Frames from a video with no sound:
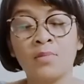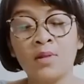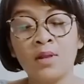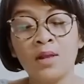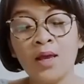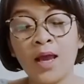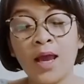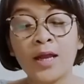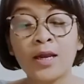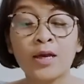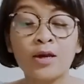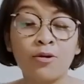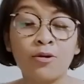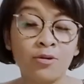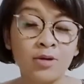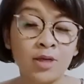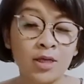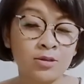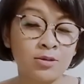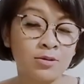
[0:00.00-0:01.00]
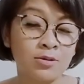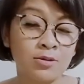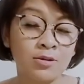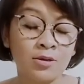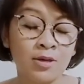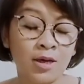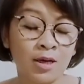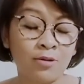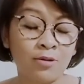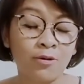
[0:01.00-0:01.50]
and according
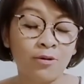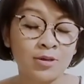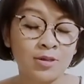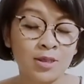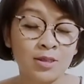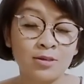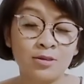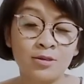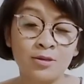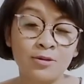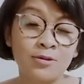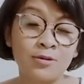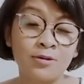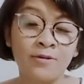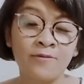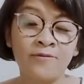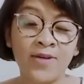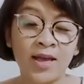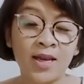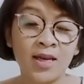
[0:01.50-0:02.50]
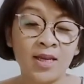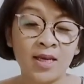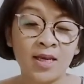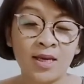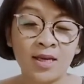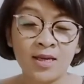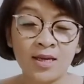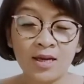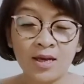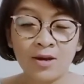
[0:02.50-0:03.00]
to Vedic
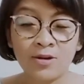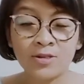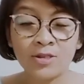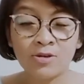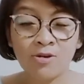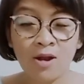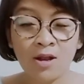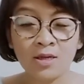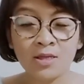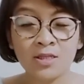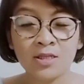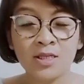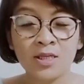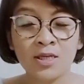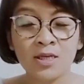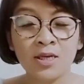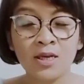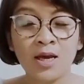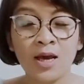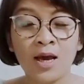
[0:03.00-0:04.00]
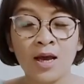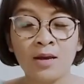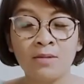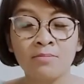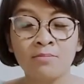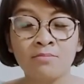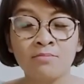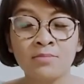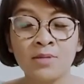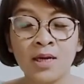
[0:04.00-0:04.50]
astrology,
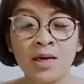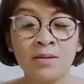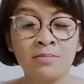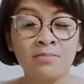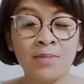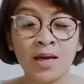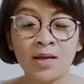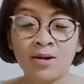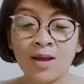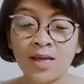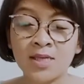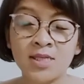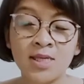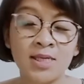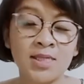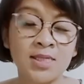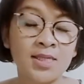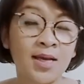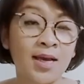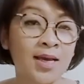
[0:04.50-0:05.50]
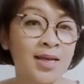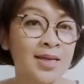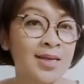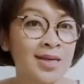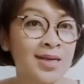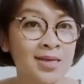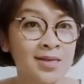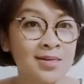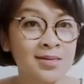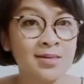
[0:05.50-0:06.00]
my rising sign
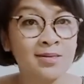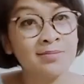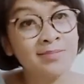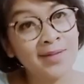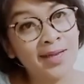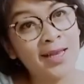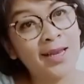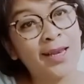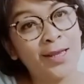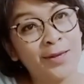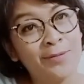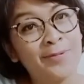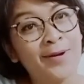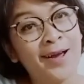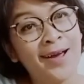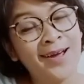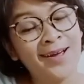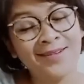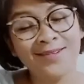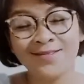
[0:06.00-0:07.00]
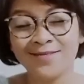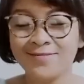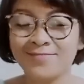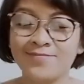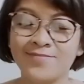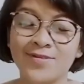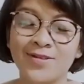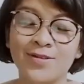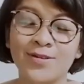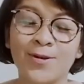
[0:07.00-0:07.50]
is in Libra.
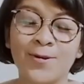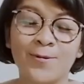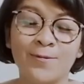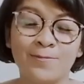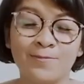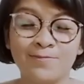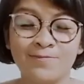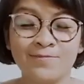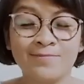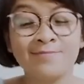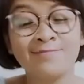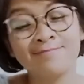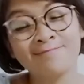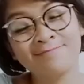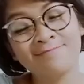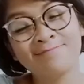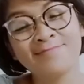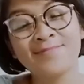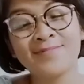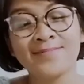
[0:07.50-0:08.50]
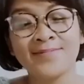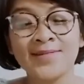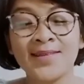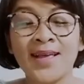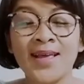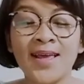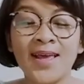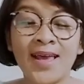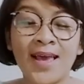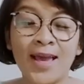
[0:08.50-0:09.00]
So,
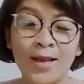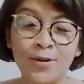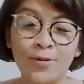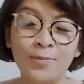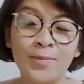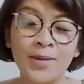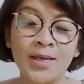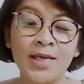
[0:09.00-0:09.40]
hello me.